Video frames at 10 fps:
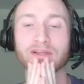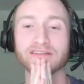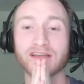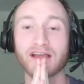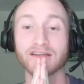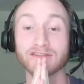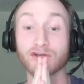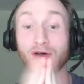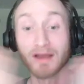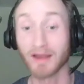the inside.
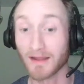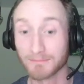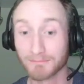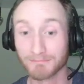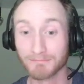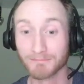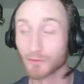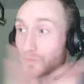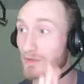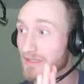So I am
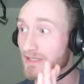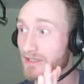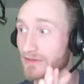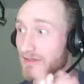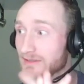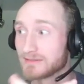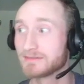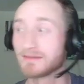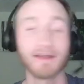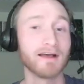really
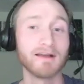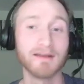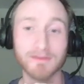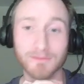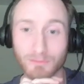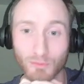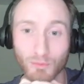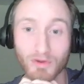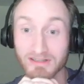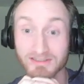curious uh,
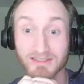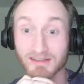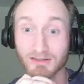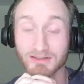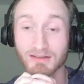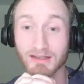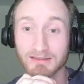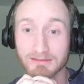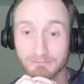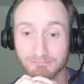what it's going to look
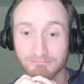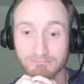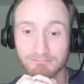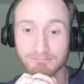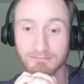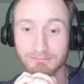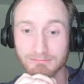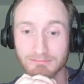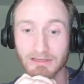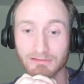like
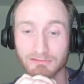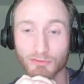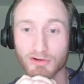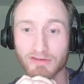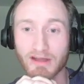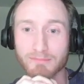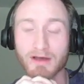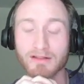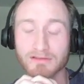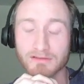in four or five
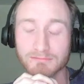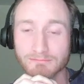months.